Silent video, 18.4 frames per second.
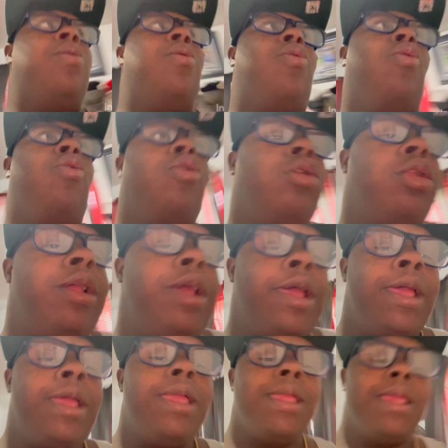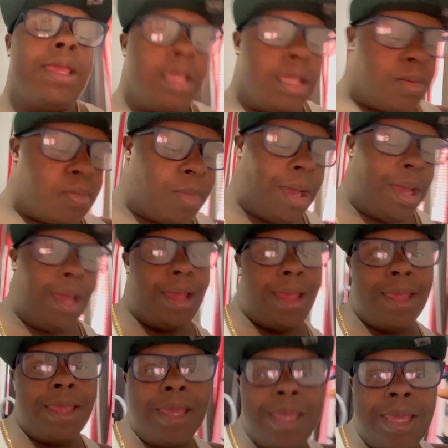all it
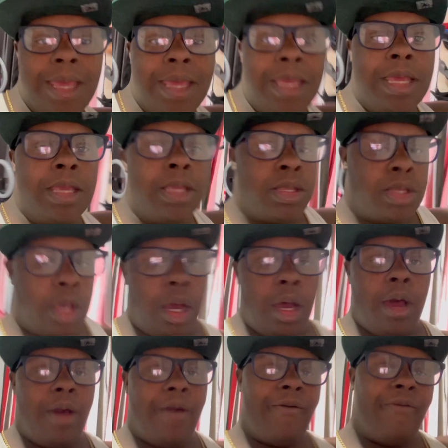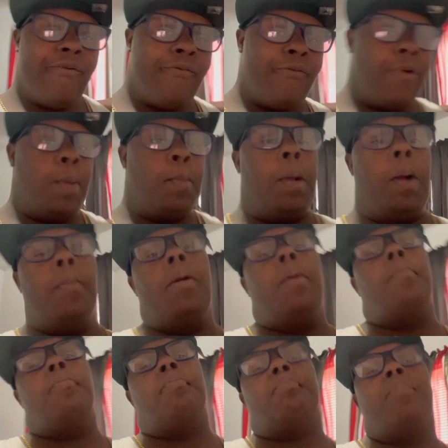my the my
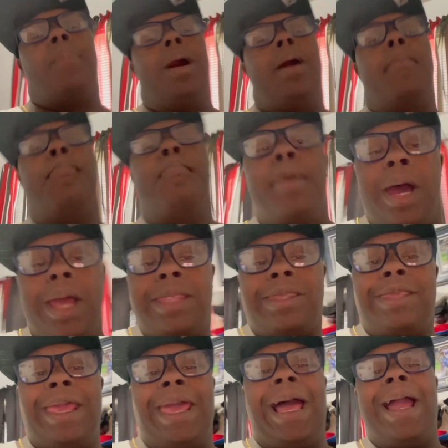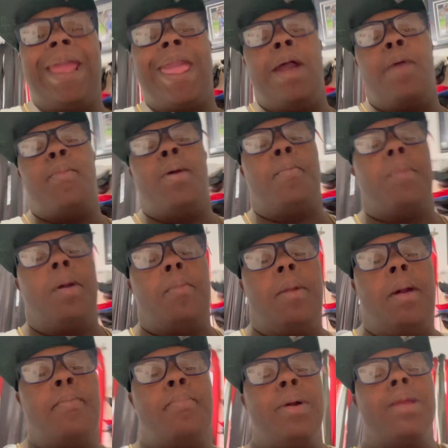my, my birthday. I can't remember
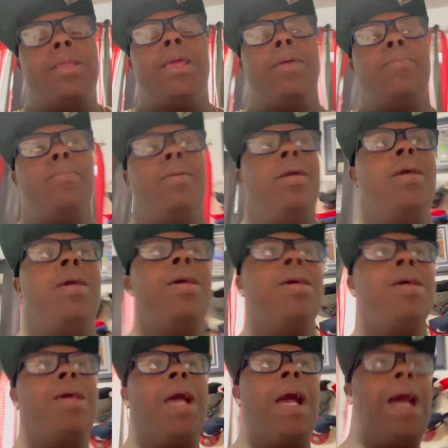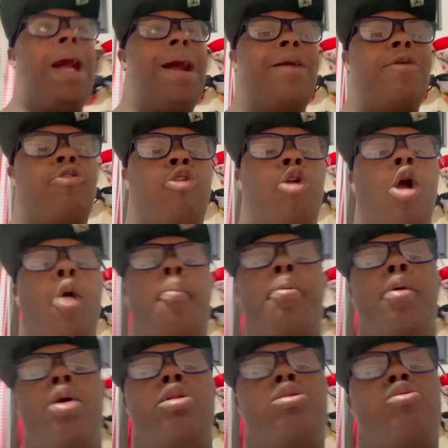my birthday, man. I got birth